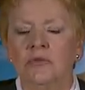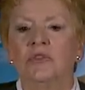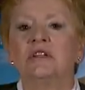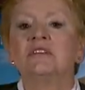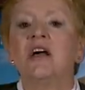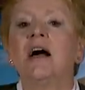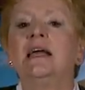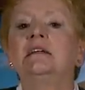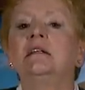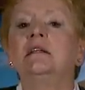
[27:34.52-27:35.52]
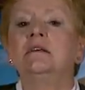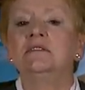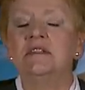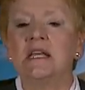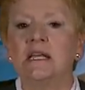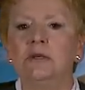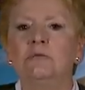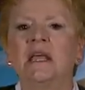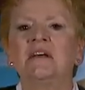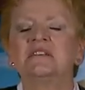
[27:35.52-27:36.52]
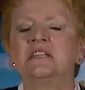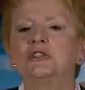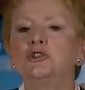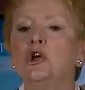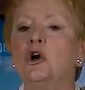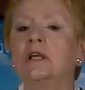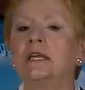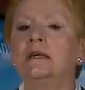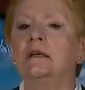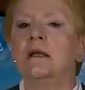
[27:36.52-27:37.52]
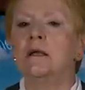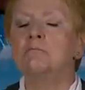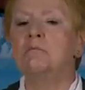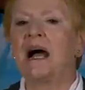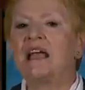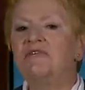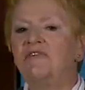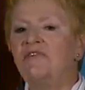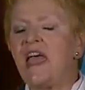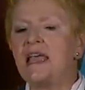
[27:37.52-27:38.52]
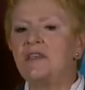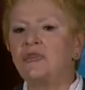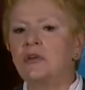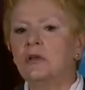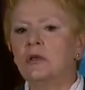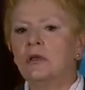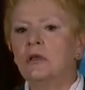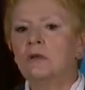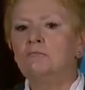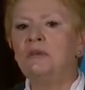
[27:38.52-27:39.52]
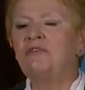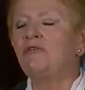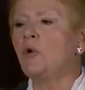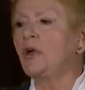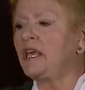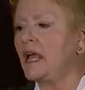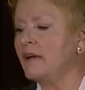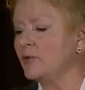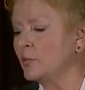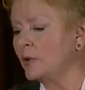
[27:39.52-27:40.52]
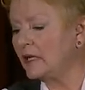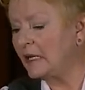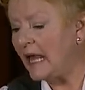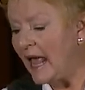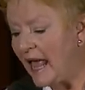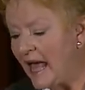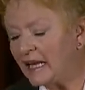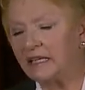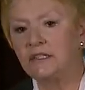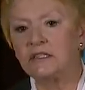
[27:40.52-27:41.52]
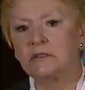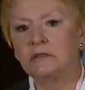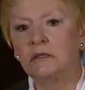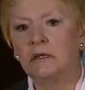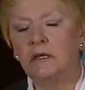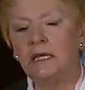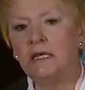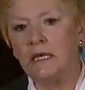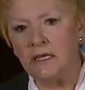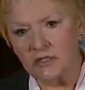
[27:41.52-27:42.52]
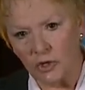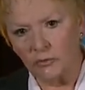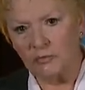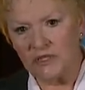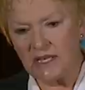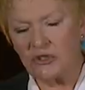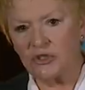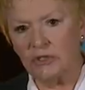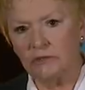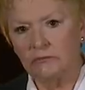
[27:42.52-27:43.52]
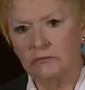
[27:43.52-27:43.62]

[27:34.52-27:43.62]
the title deed, because he took it by faith before he ever really had it in his own possession.